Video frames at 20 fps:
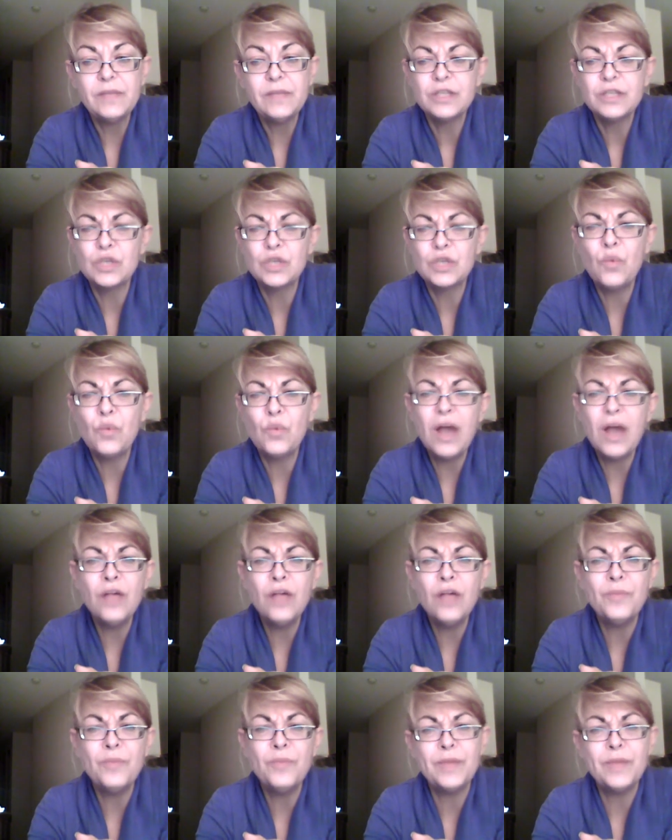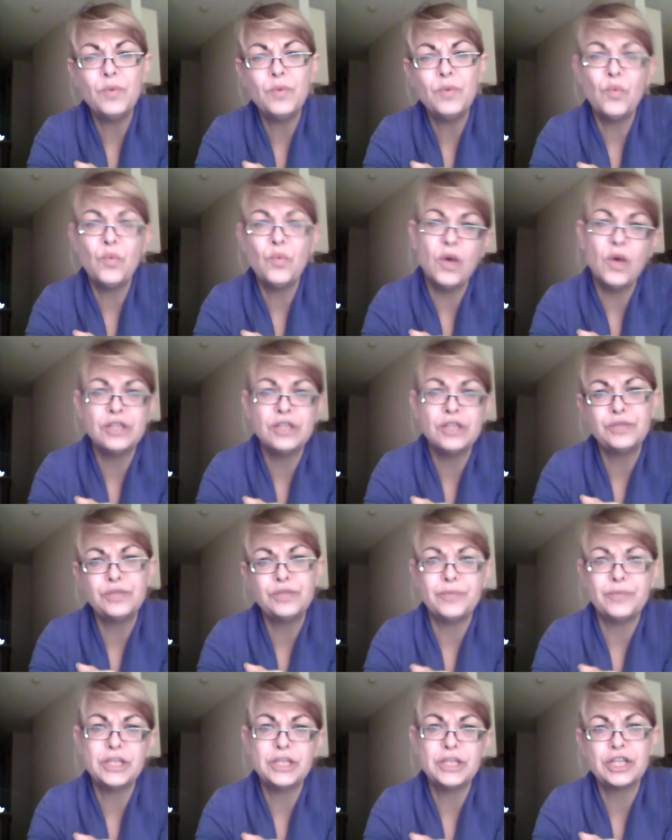So while people want to
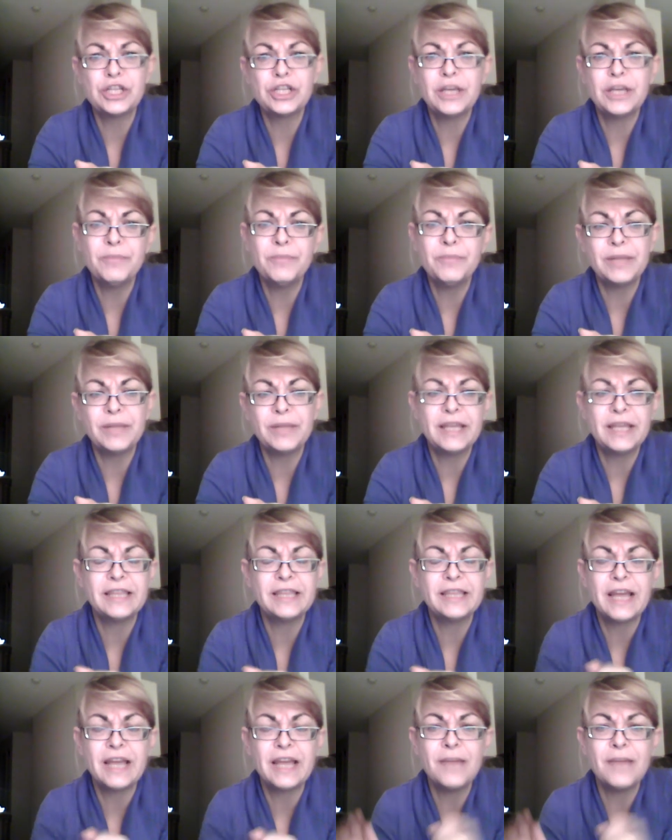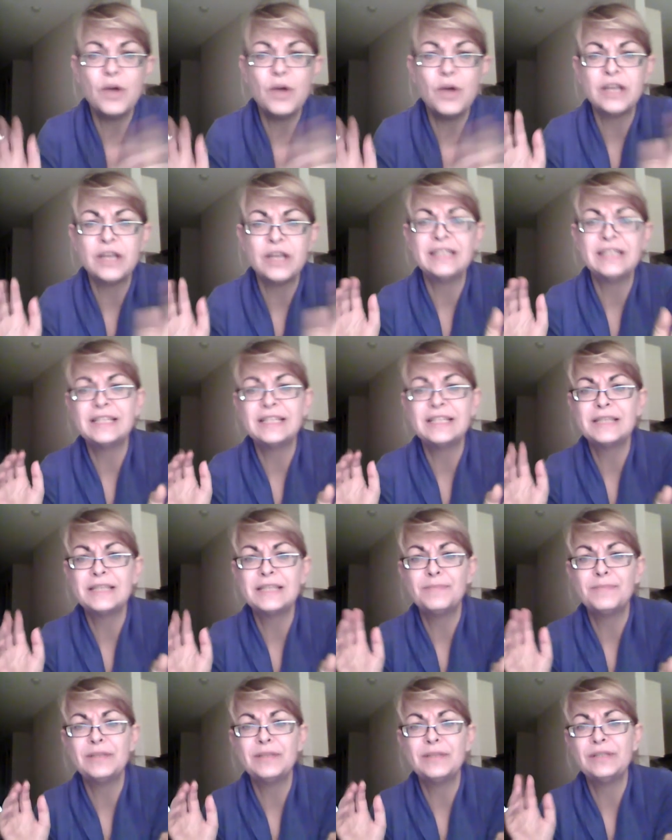bitch and complain that I'm on a
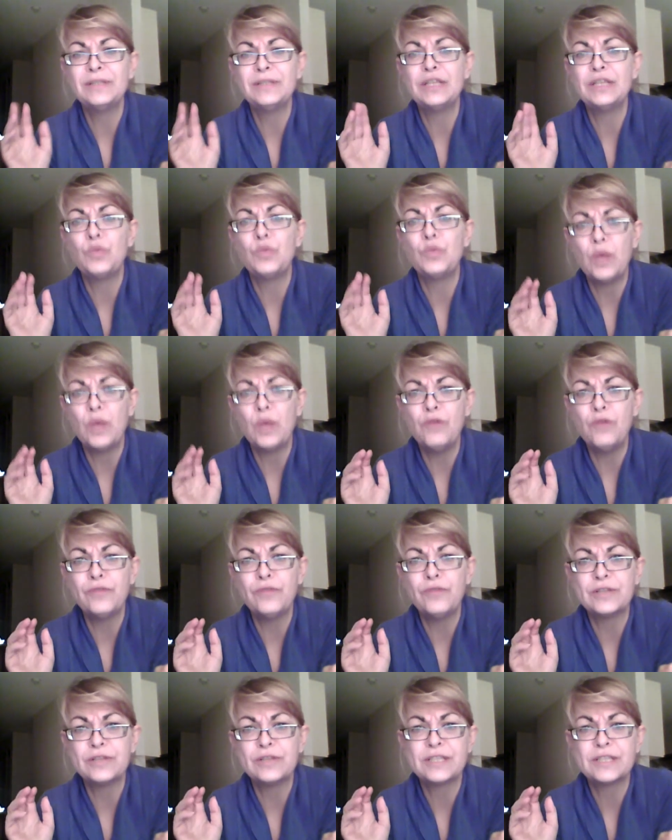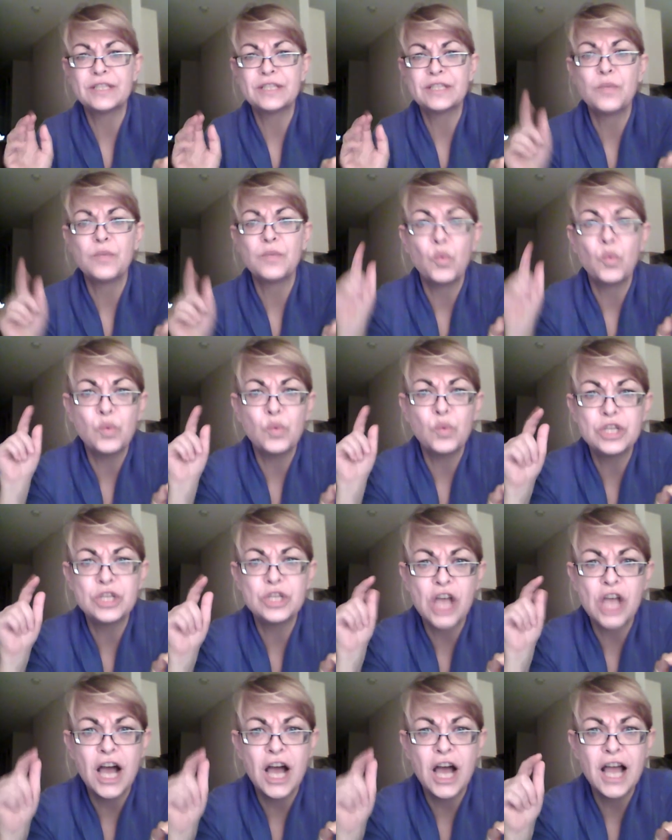disability welfare system,
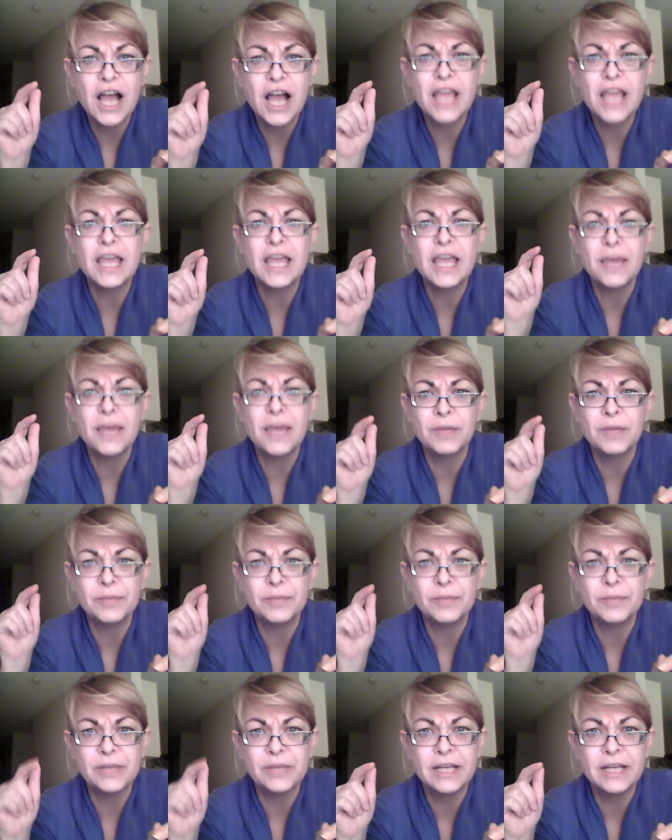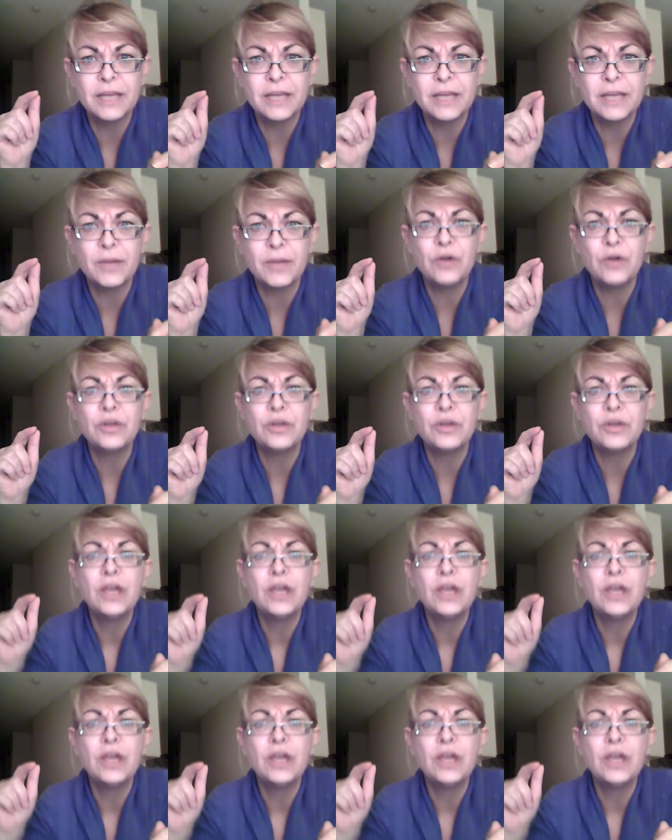which I am complaining about